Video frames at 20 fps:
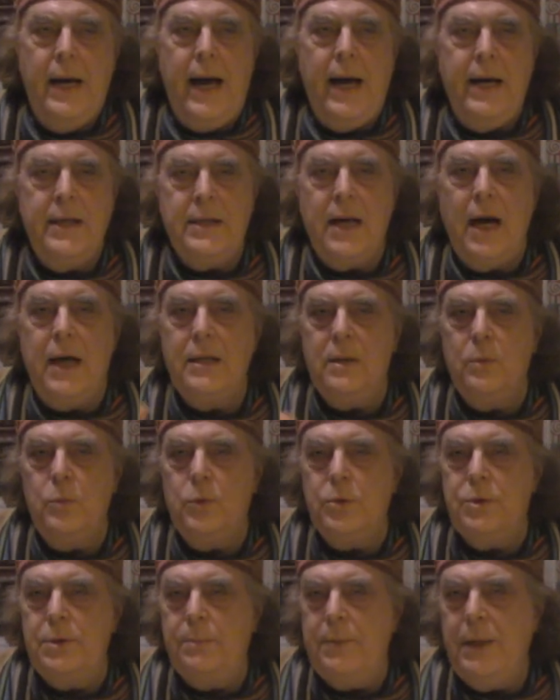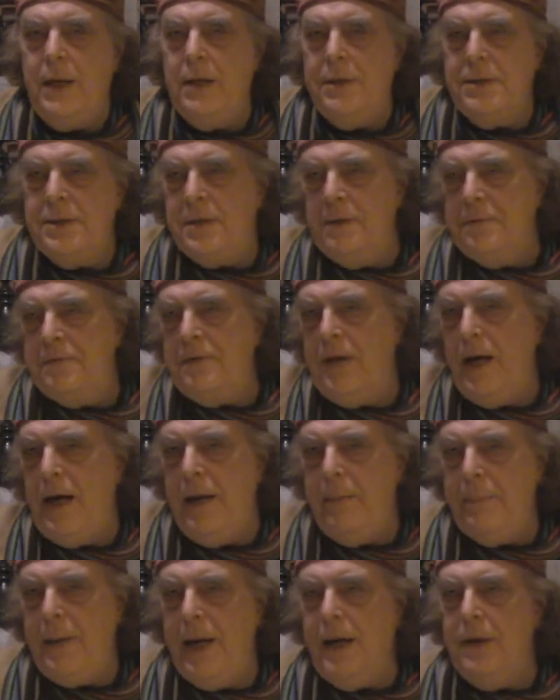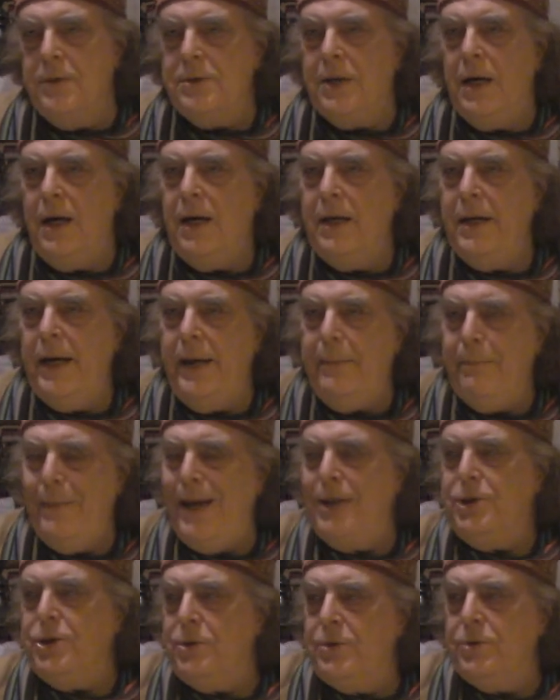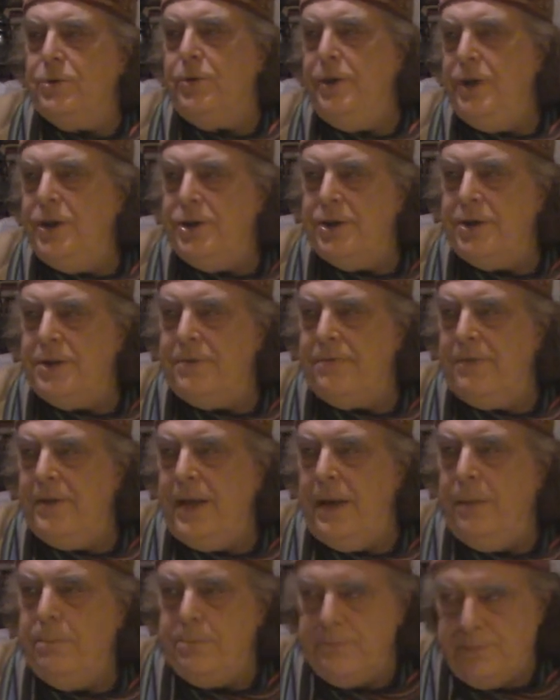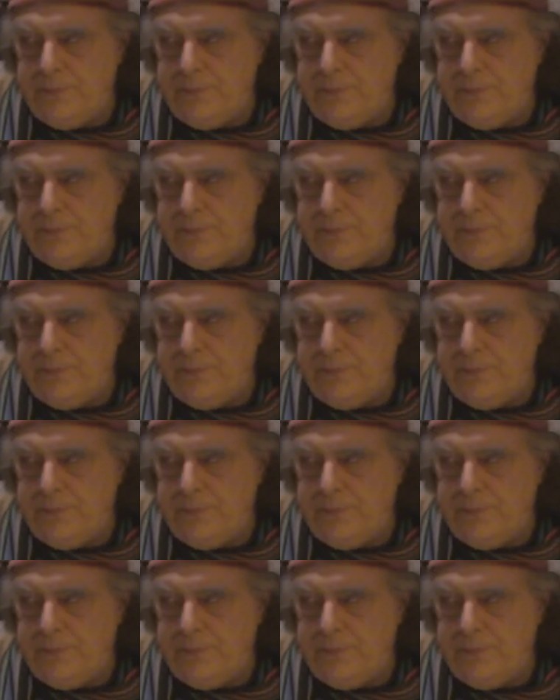and other water birds that fly about are like magical creatures for them.